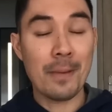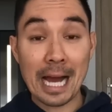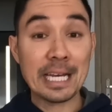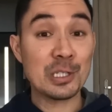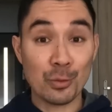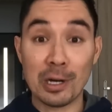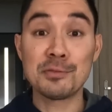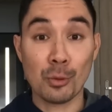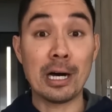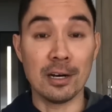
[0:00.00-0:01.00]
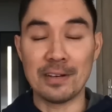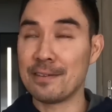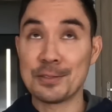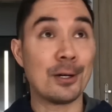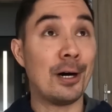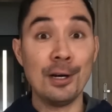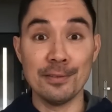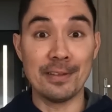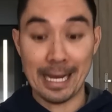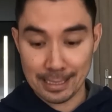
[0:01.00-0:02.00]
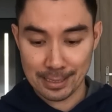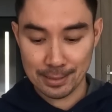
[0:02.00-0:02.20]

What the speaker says: back at 12-12 after all of that.